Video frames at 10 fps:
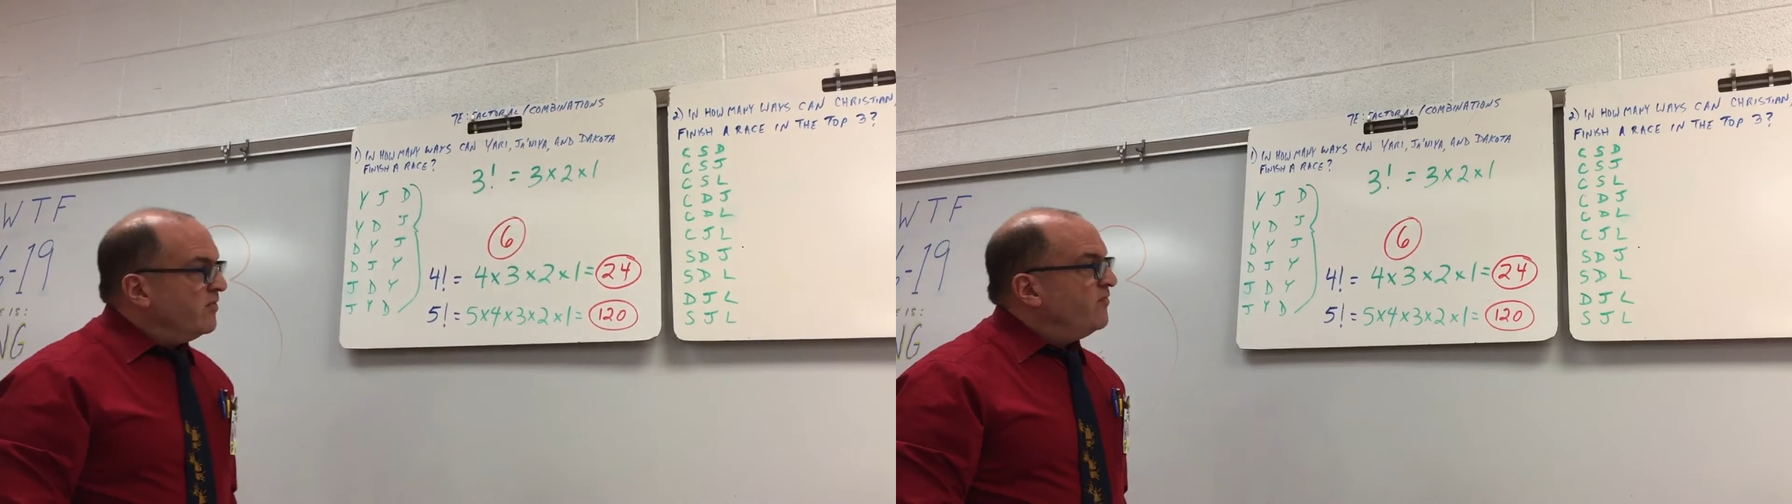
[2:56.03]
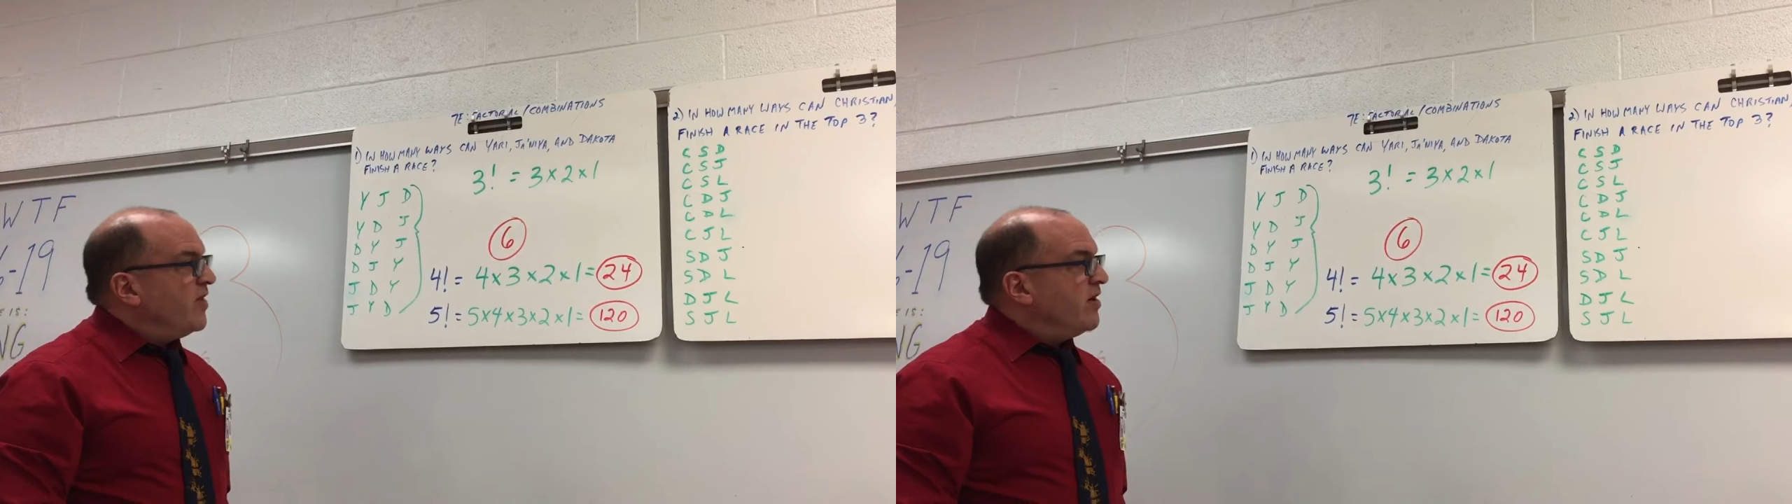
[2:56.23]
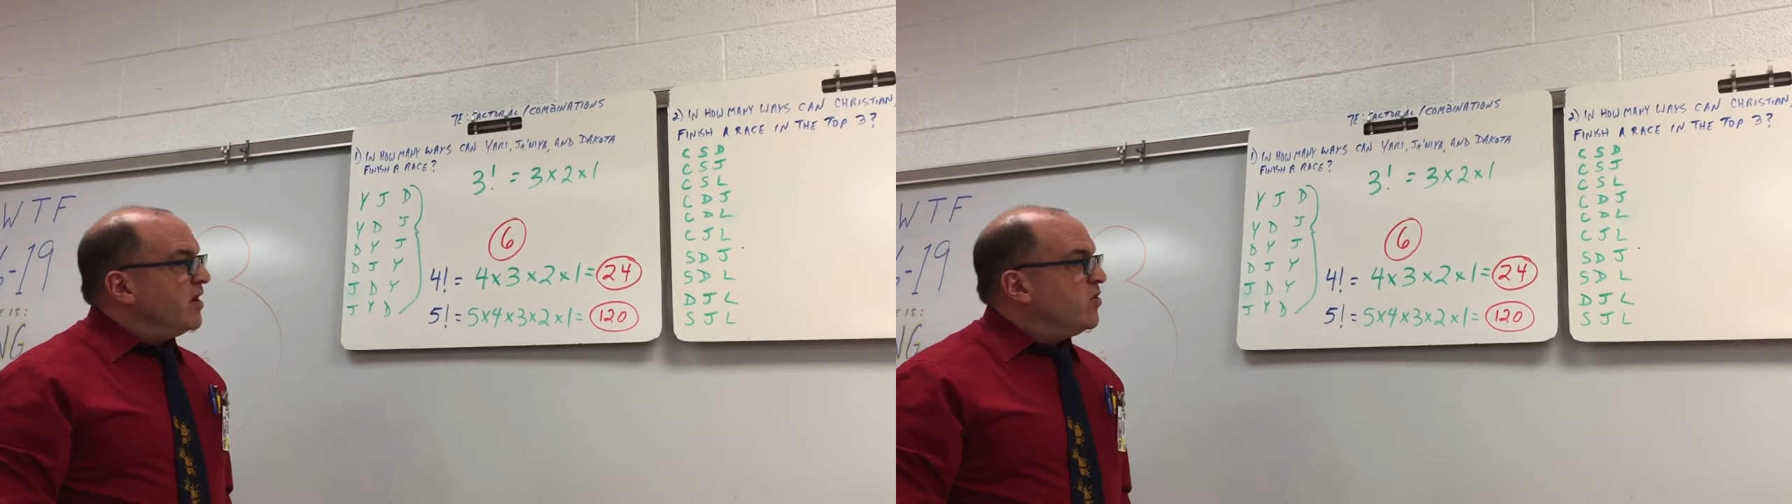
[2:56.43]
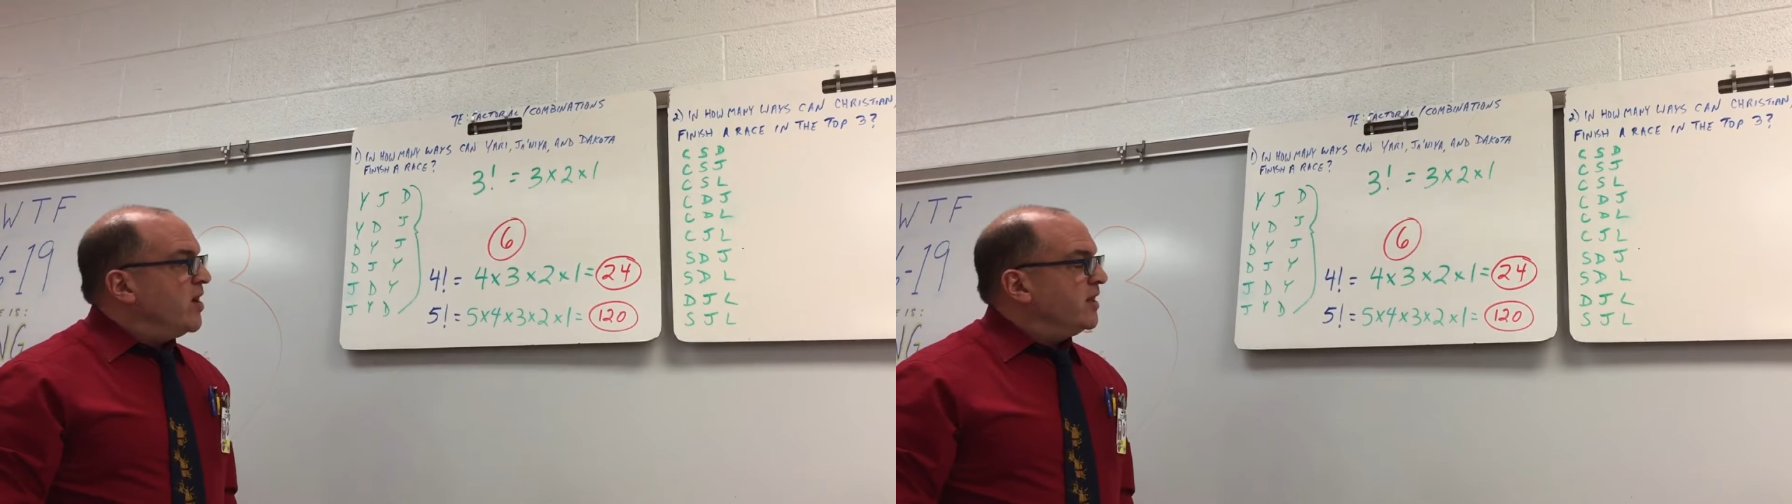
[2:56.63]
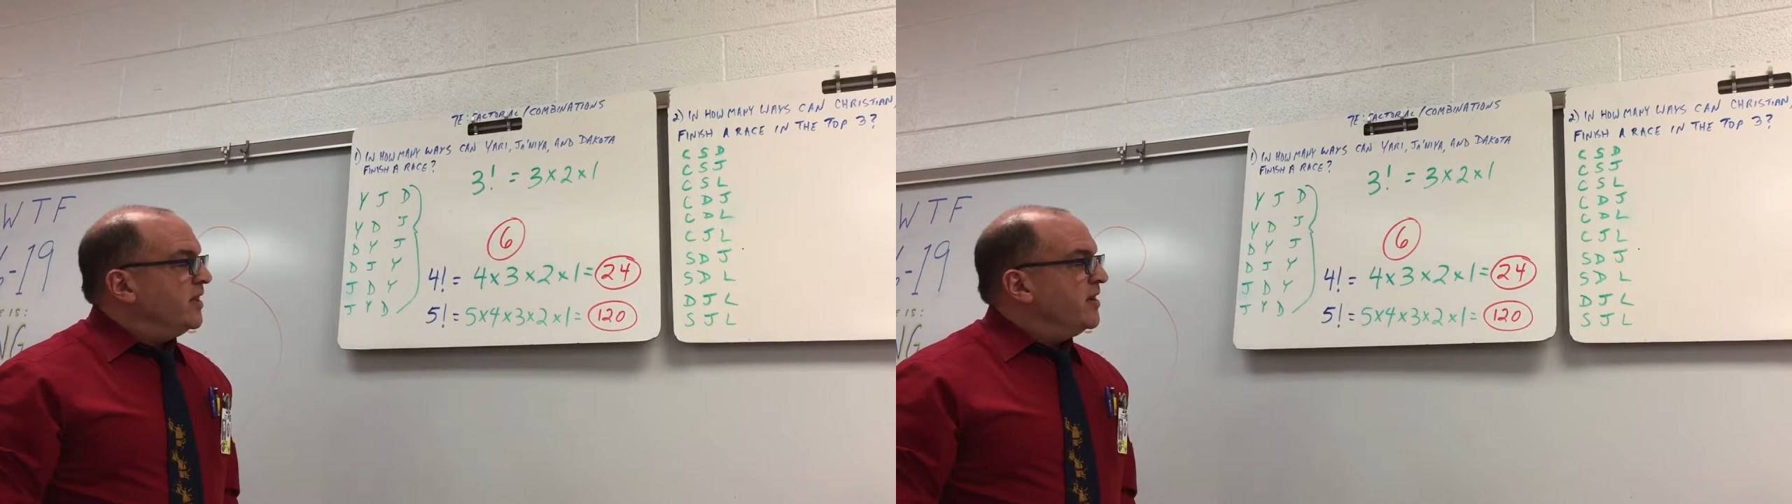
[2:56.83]
very
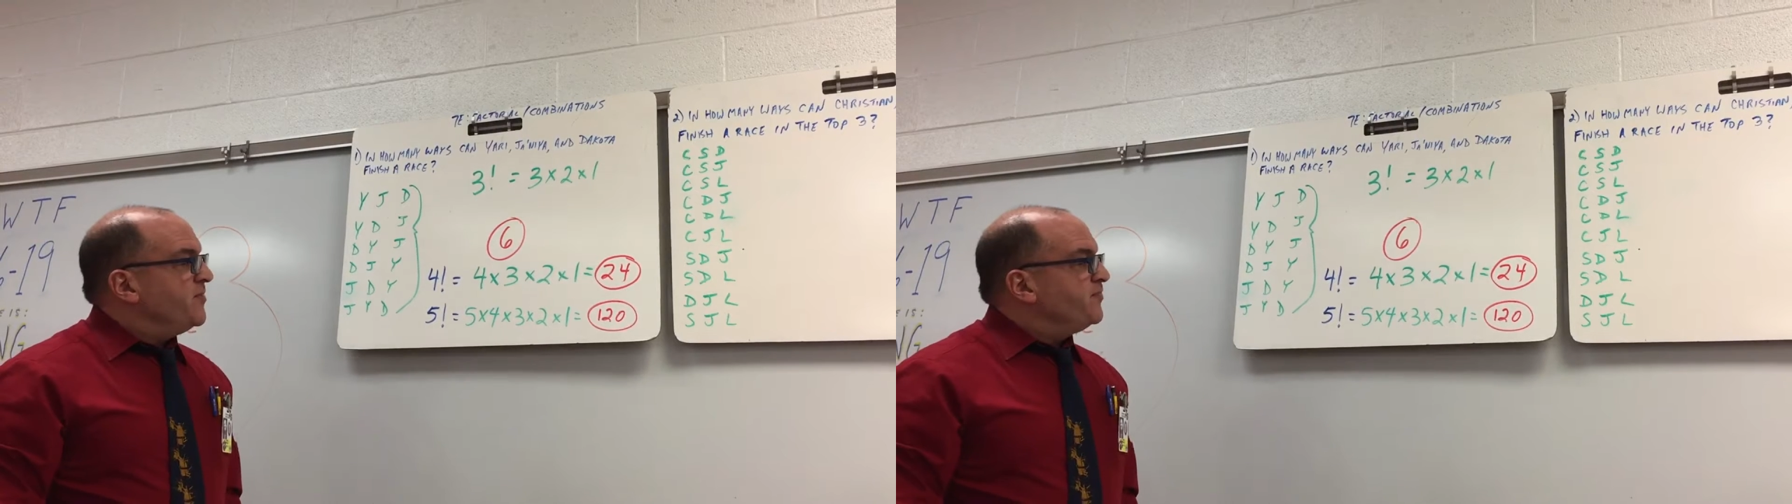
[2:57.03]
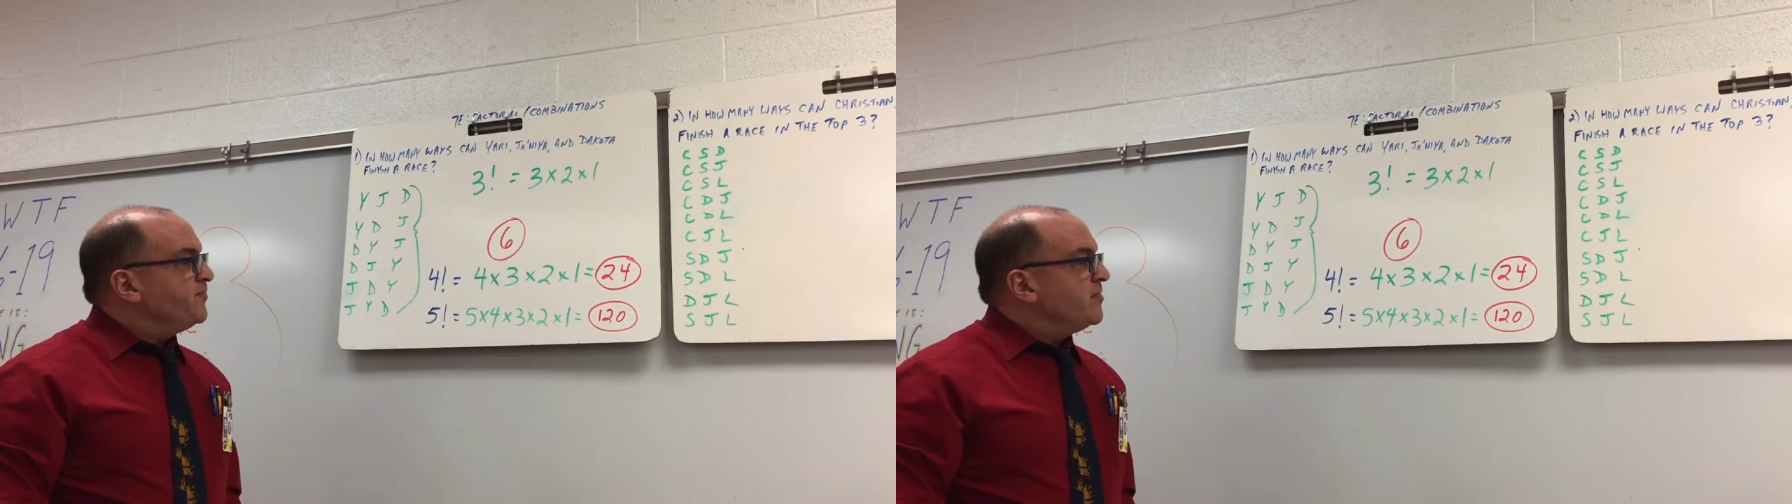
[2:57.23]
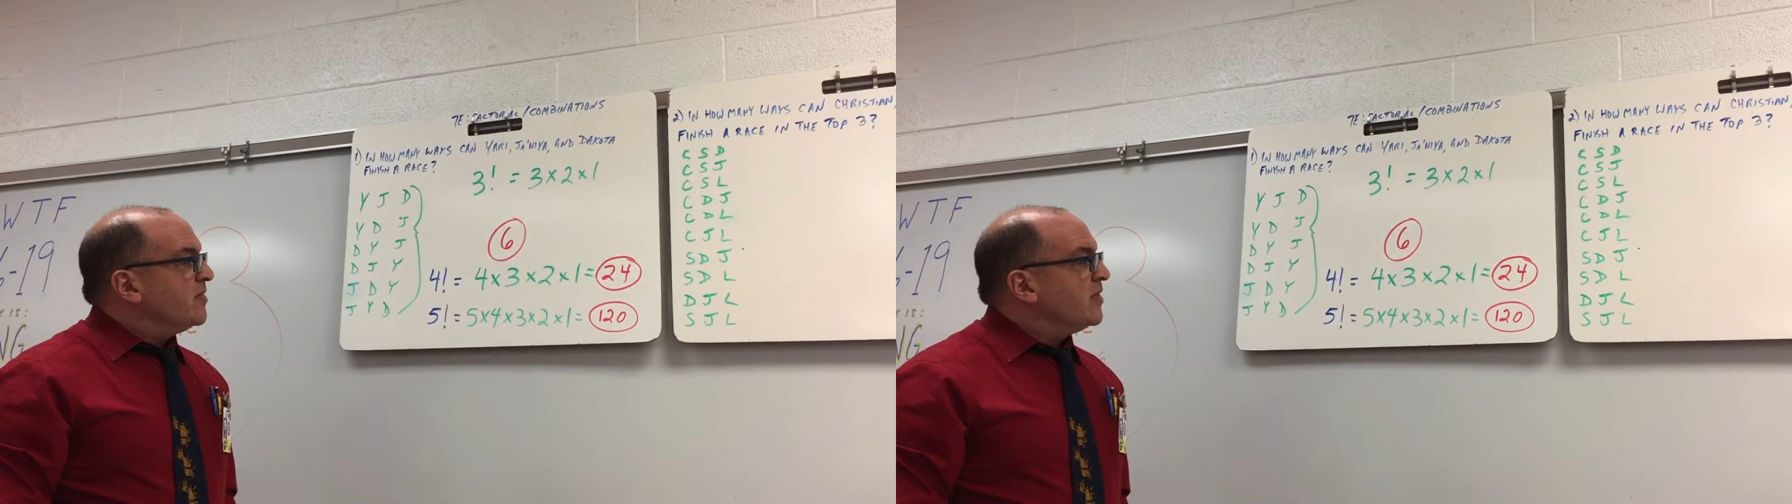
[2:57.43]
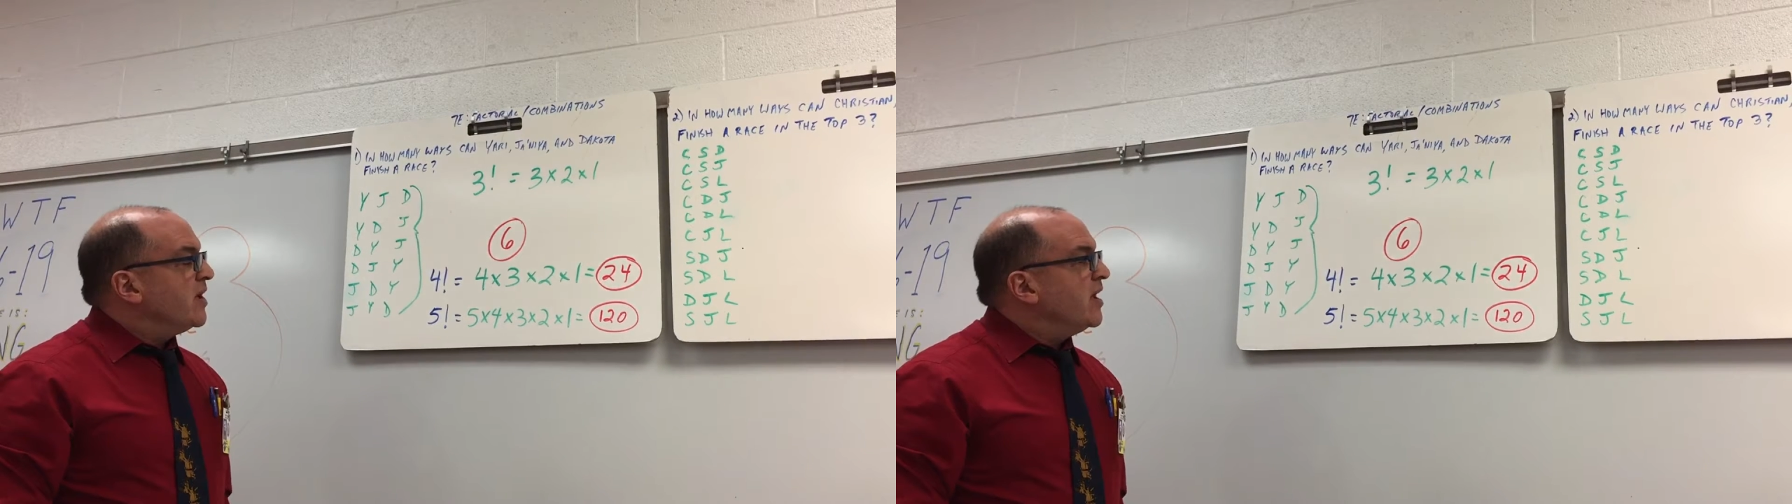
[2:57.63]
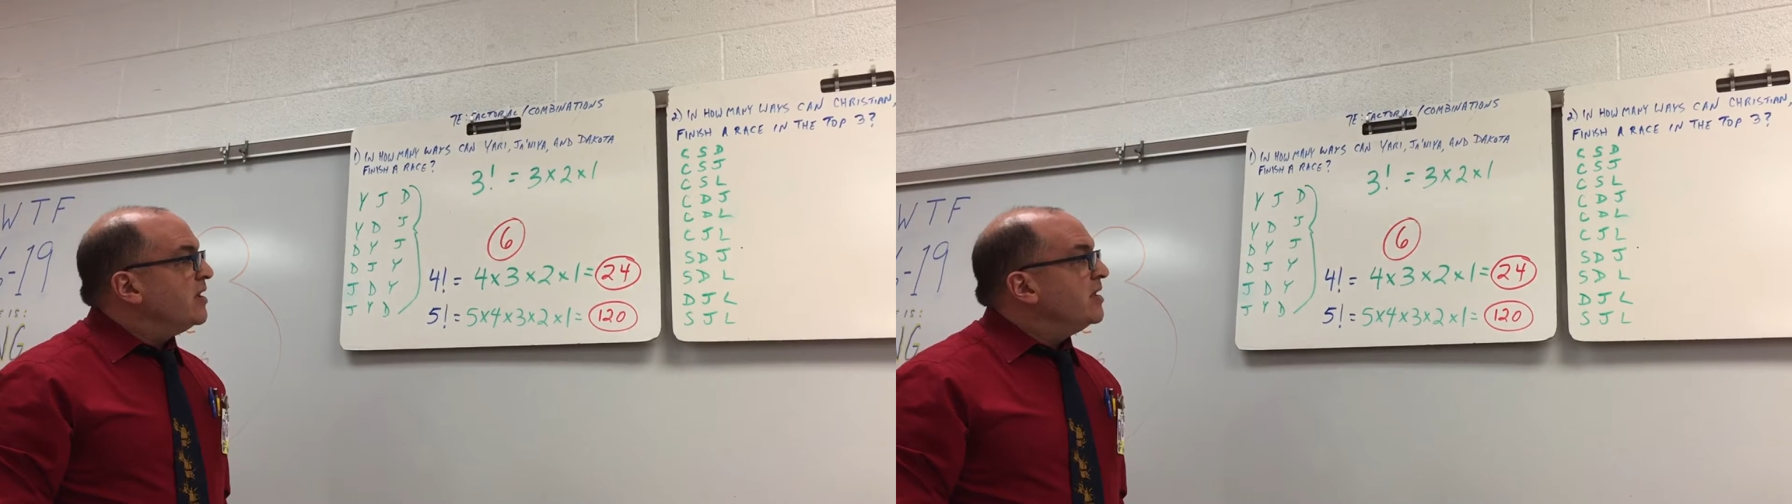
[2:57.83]
quickly.
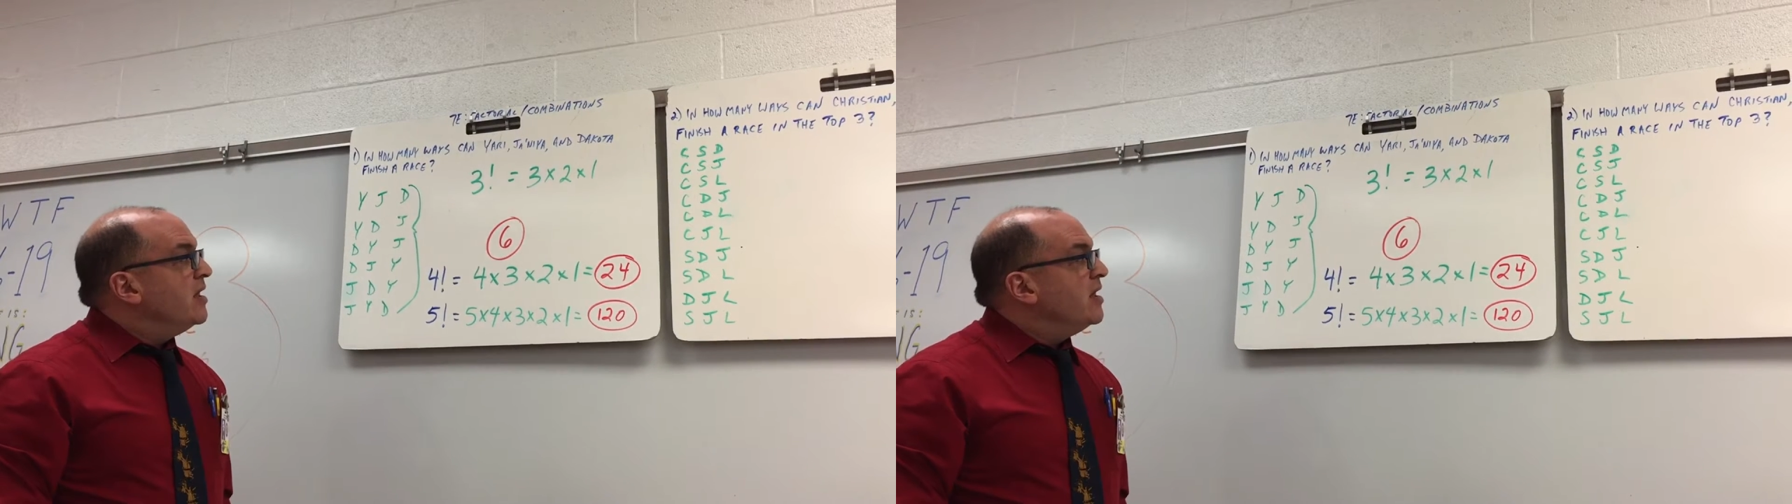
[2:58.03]
Okay?